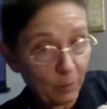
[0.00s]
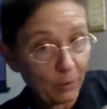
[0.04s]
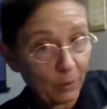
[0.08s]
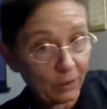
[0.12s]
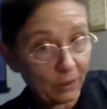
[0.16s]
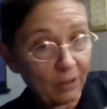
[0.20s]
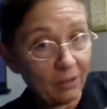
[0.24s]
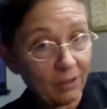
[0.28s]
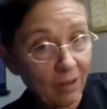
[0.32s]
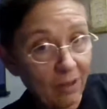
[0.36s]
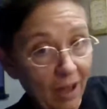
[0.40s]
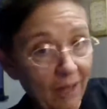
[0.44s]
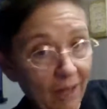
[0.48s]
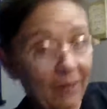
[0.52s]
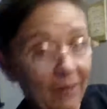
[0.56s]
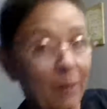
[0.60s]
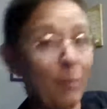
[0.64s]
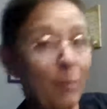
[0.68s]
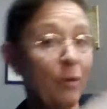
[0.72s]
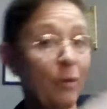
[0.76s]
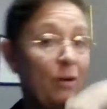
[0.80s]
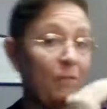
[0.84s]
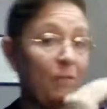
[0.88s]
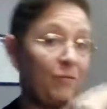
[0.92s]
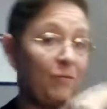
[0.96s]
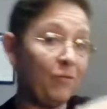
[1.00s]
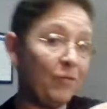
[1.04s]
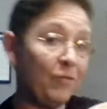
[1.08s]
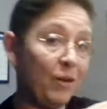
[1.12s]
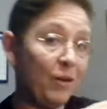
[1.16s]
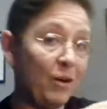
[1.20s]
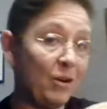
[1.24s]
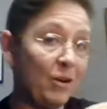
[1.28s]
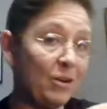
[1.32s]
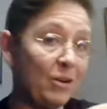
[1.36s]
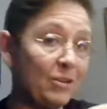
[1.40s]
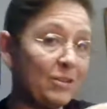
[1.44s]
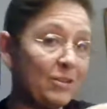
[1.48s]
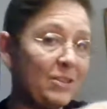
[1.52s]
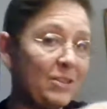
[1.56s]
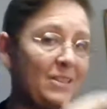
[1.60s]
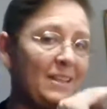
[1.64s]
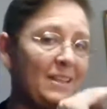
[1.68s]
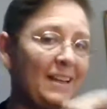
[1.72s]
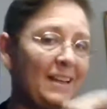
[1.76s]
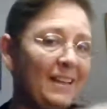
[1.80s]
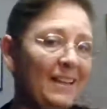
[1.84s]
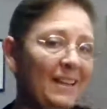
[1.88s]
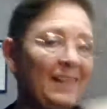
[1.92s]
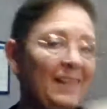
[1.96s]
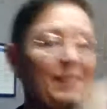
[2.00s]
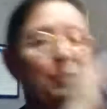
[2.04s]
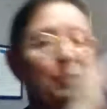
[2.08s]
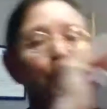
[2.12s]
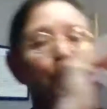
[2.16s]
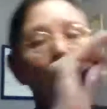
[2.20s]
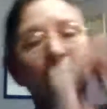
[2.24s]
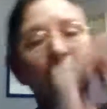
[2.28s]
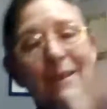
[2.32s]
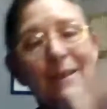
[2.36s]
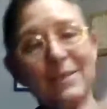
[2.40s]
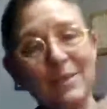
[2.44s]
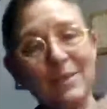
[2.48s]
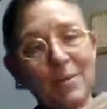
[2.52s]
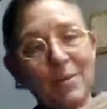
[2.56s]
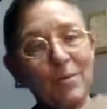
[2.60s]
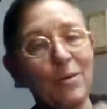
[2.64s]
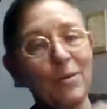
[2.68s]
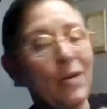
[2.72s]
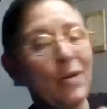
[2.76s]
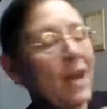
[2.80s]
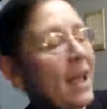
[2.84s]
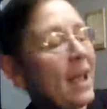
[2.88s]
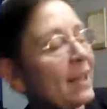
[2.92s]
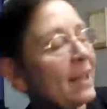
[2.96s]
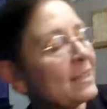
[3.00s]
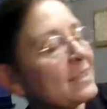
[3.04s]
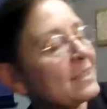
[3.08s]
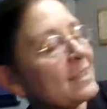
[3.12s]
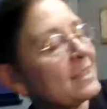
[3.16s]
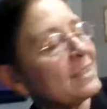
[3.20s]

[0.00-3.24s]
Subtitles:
put the lot number in first and then the batch number next,